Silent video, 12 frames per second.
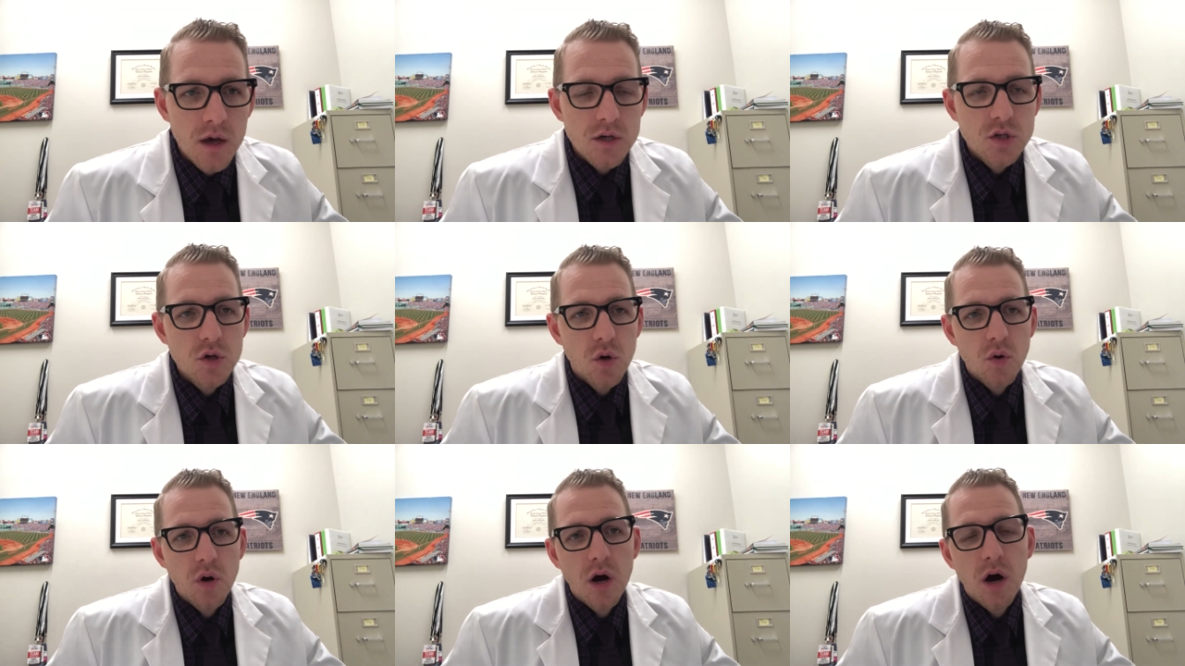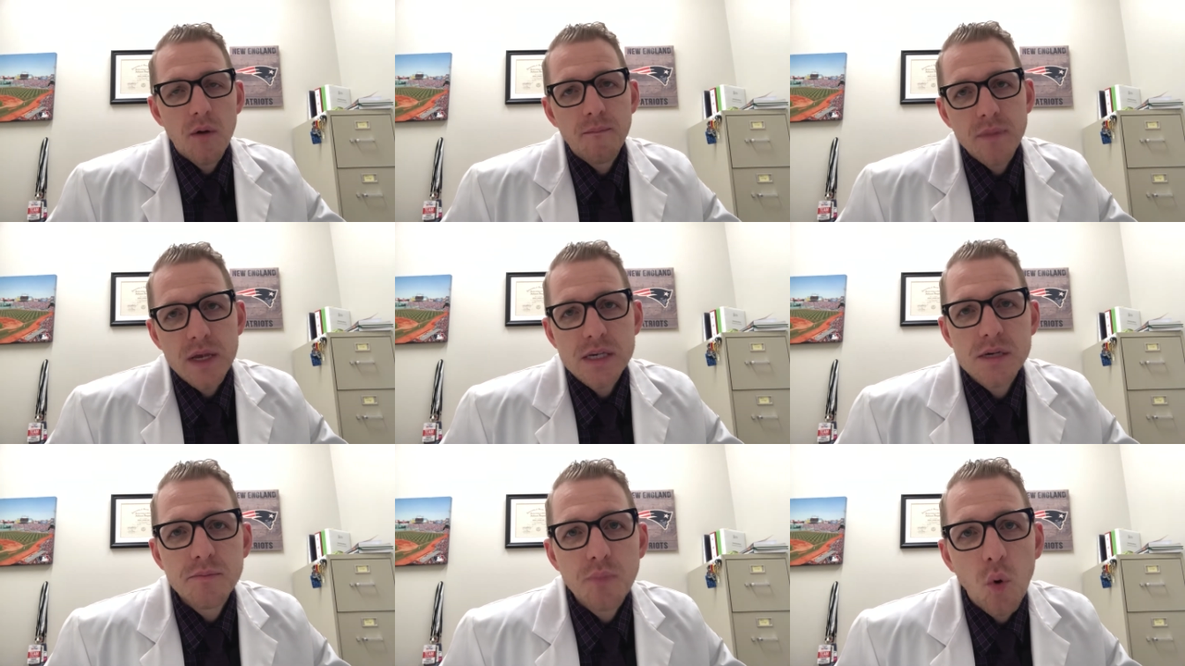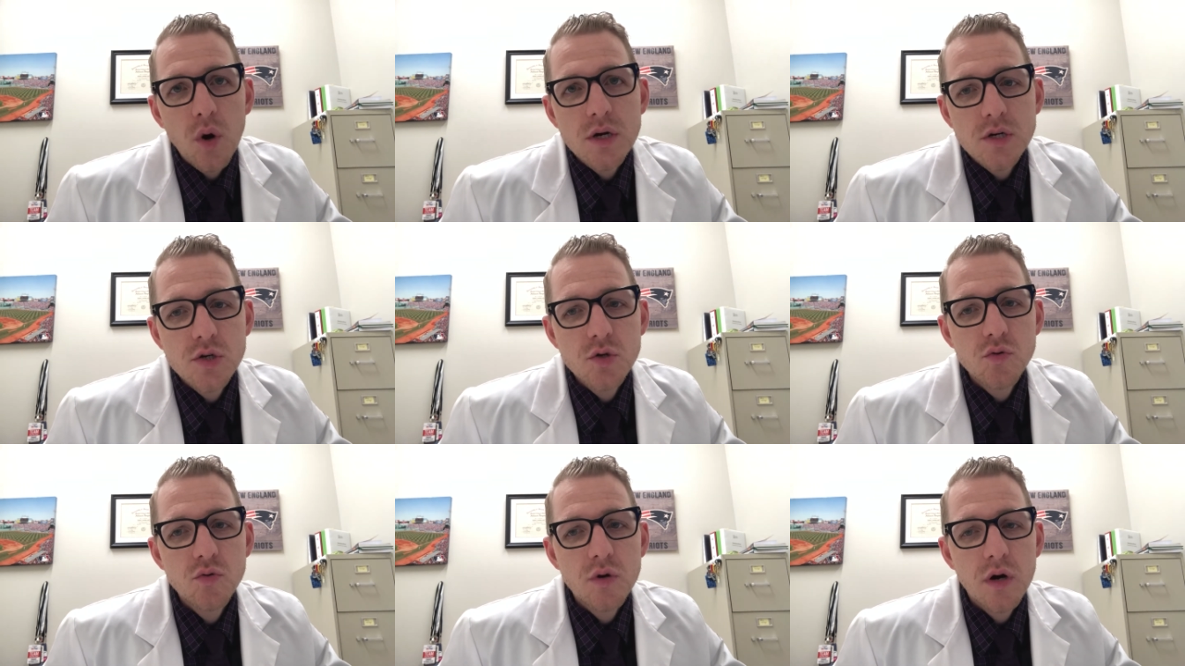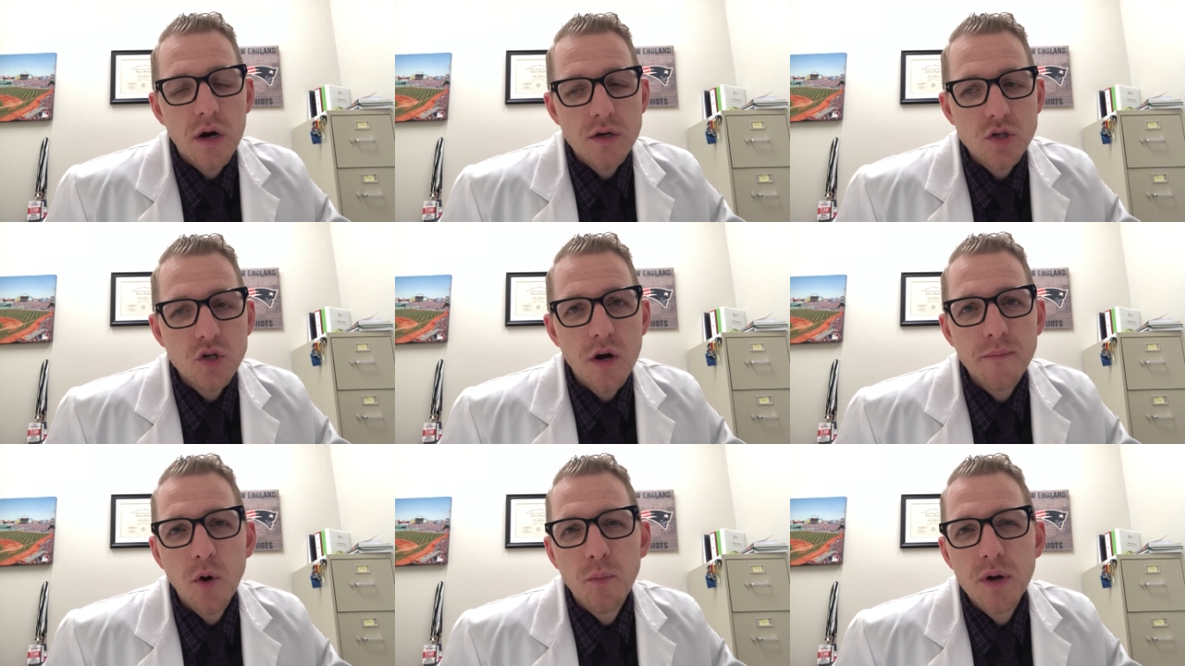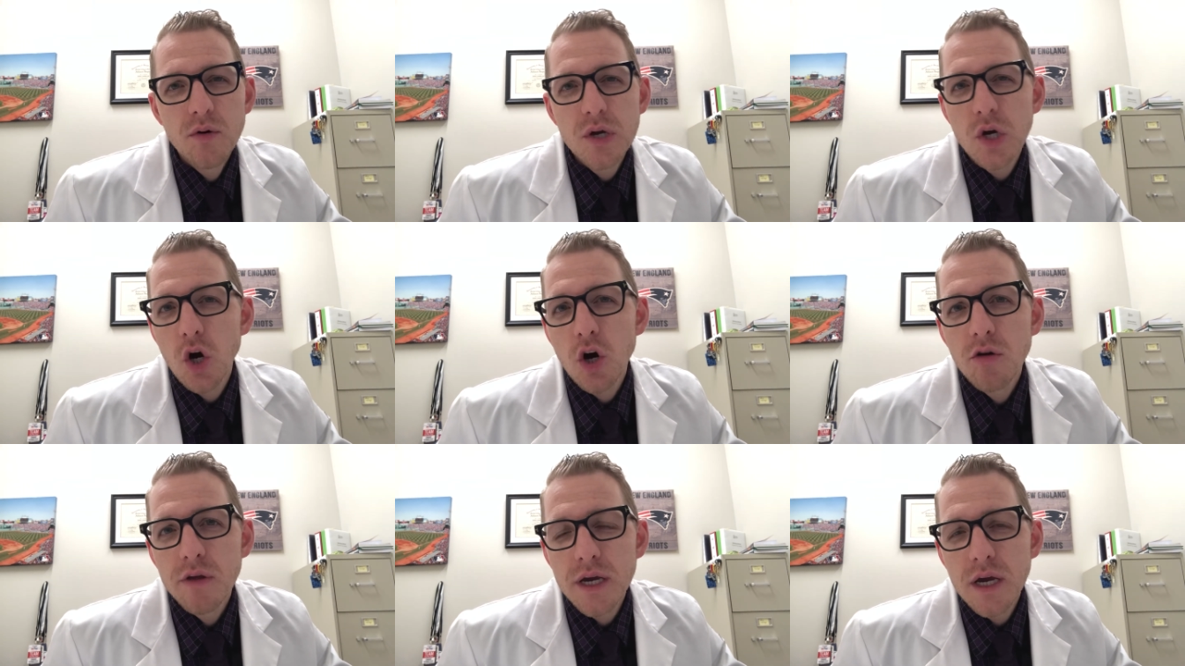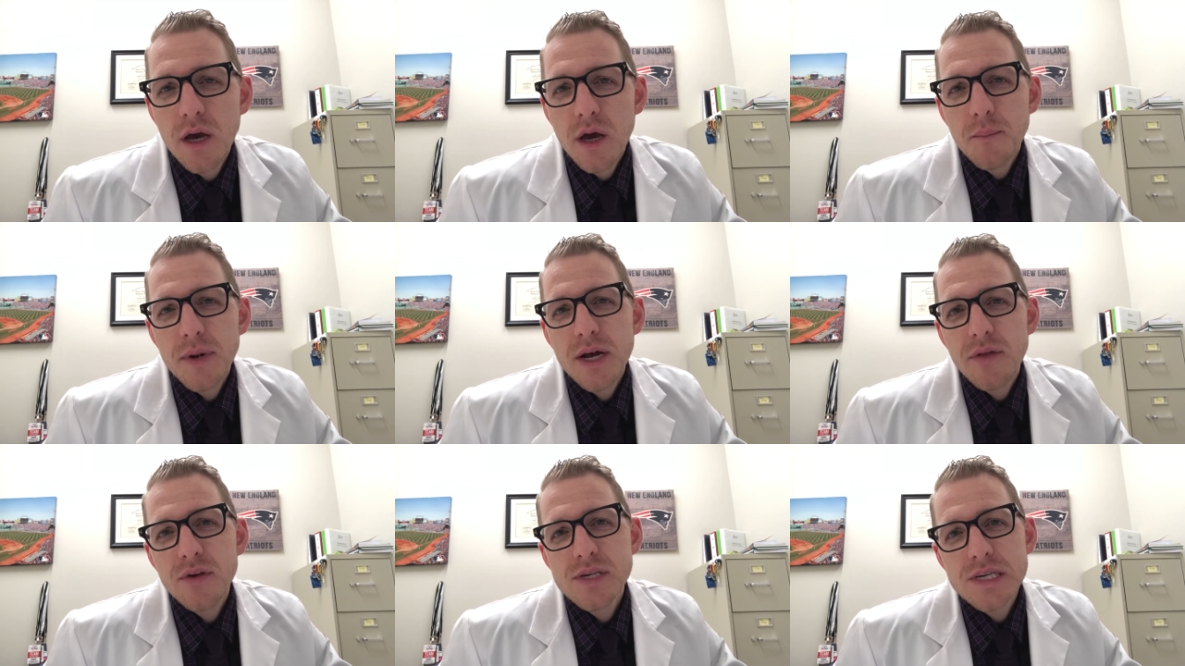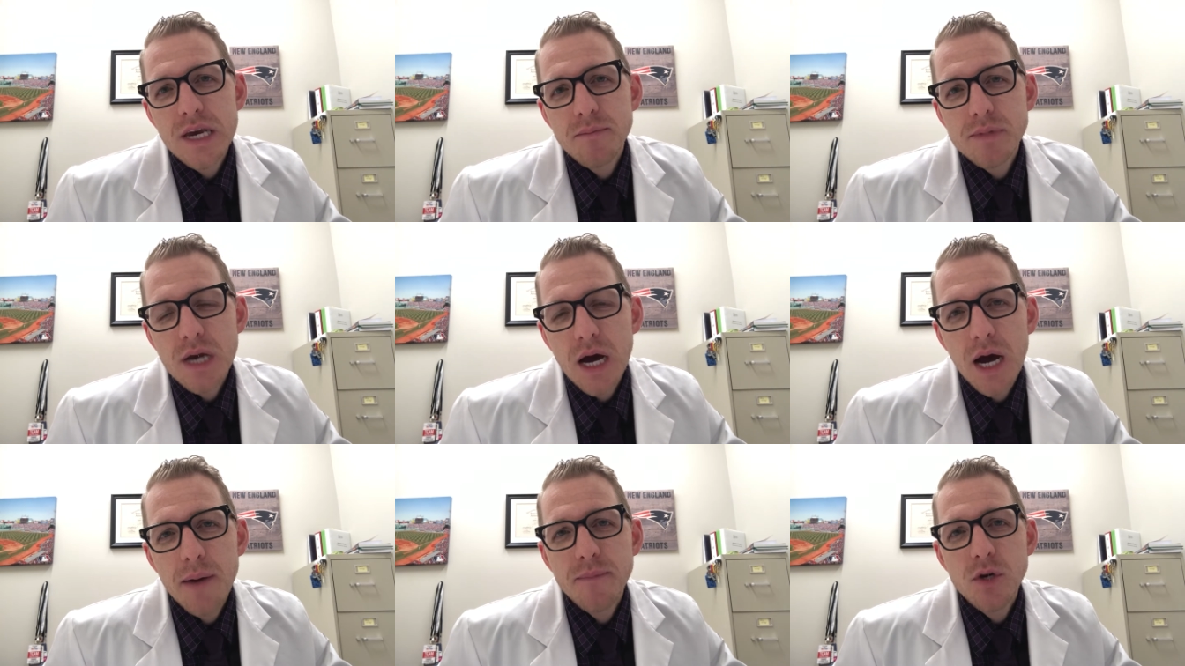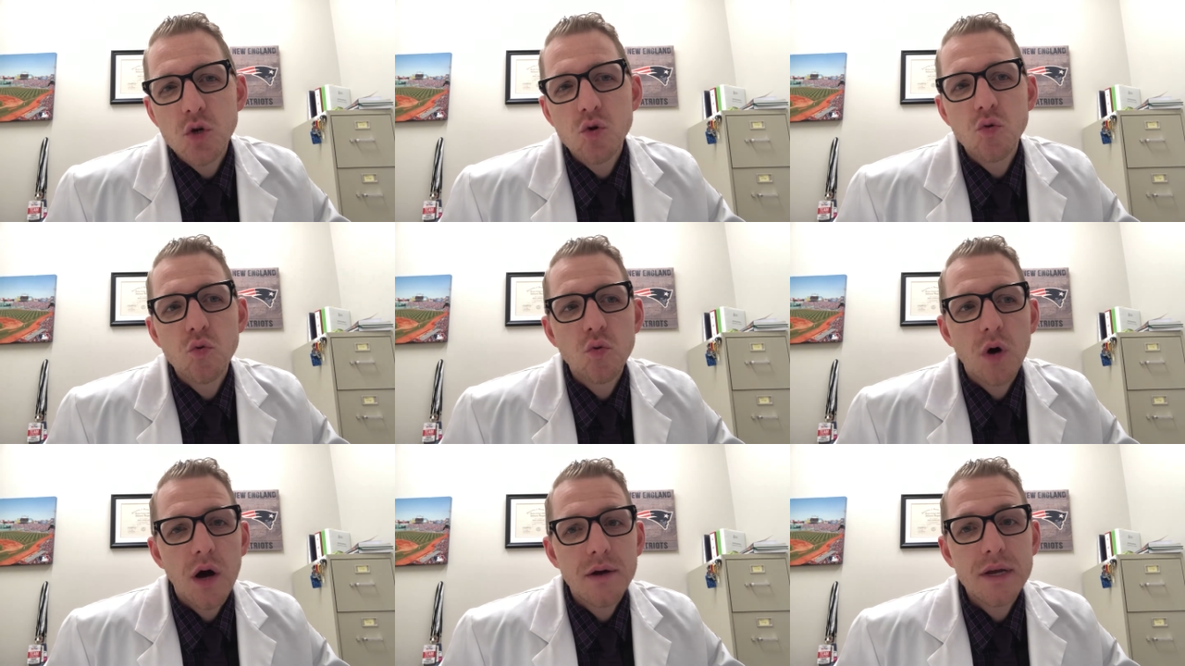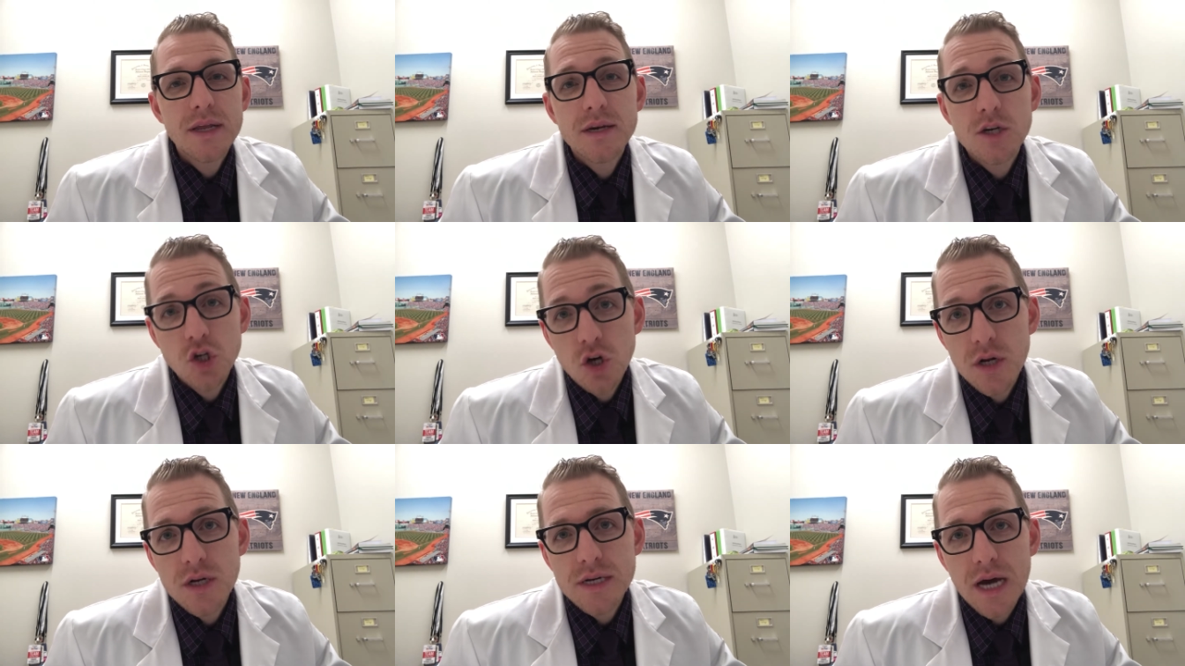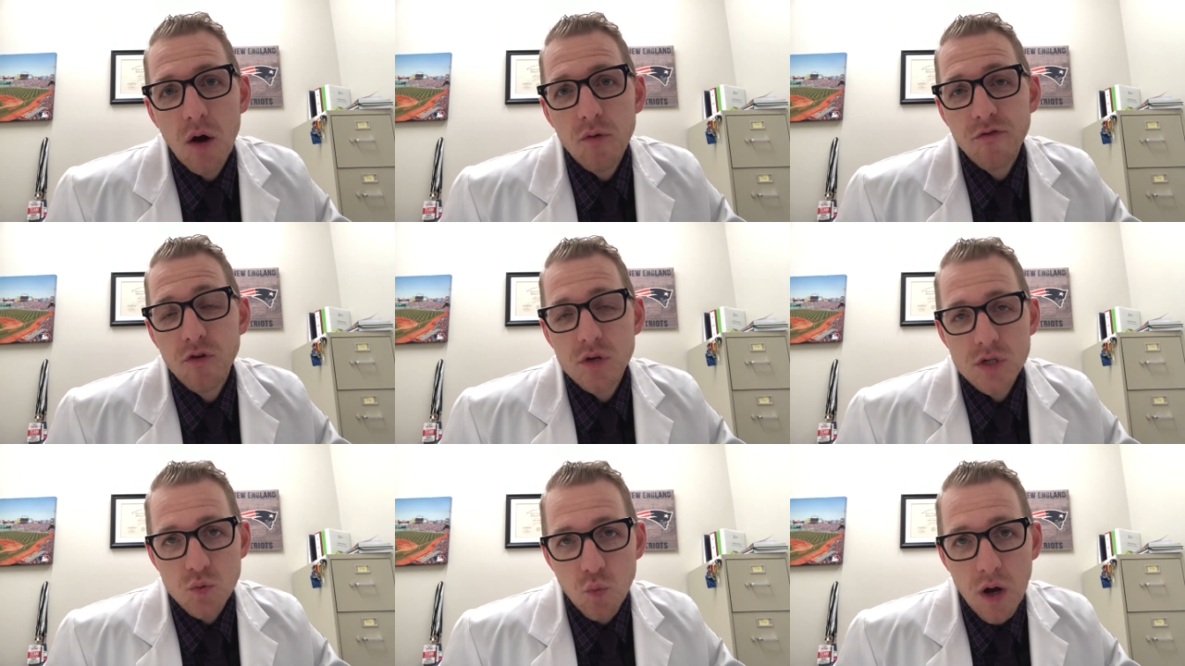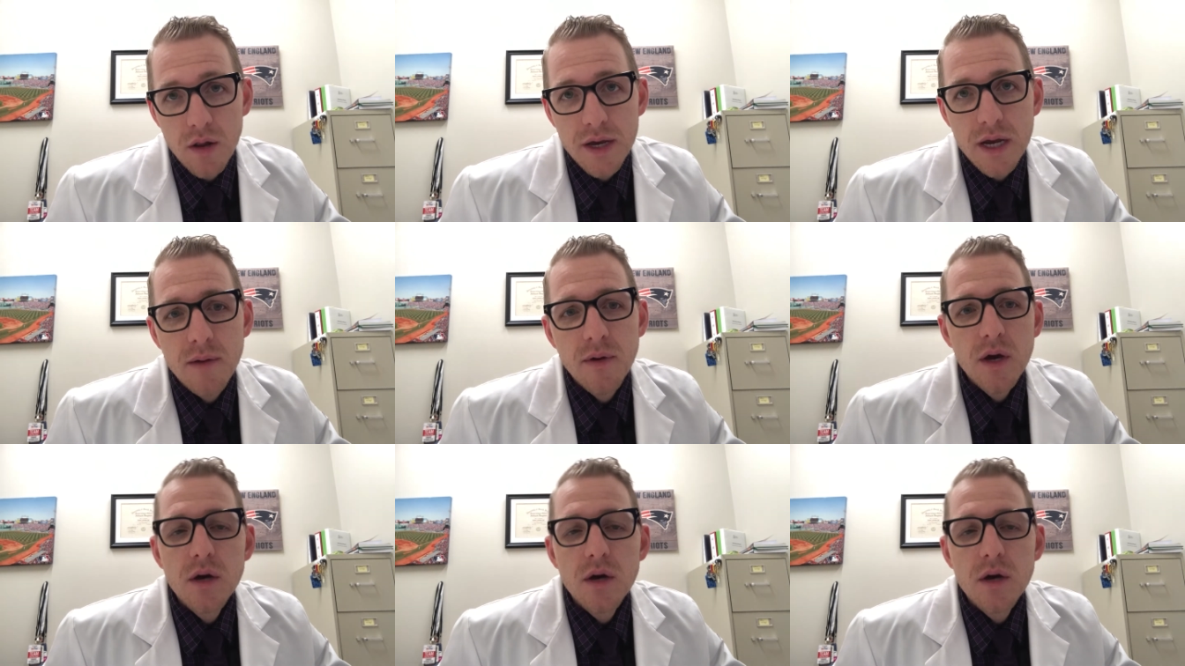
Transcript: So it's important to start mobility early, but at the same time you need to shut it down for the swelling.